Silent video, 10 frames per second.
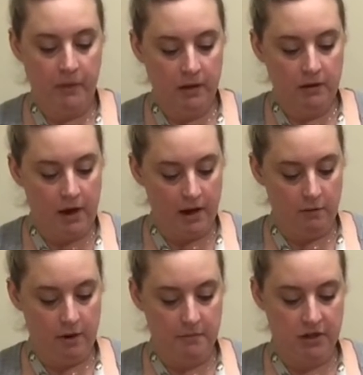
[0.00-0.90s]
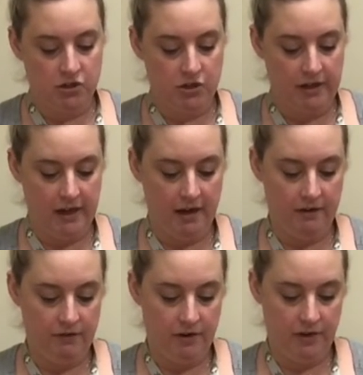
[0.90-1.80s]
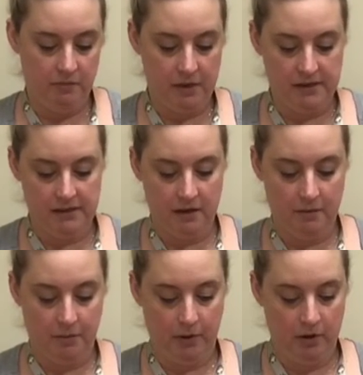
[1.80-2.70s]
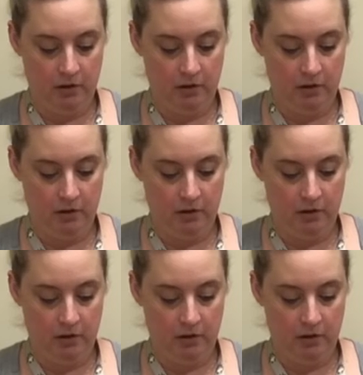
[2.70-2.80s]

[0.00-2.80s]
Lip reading: And you kind of want to make sure you get everything mixed up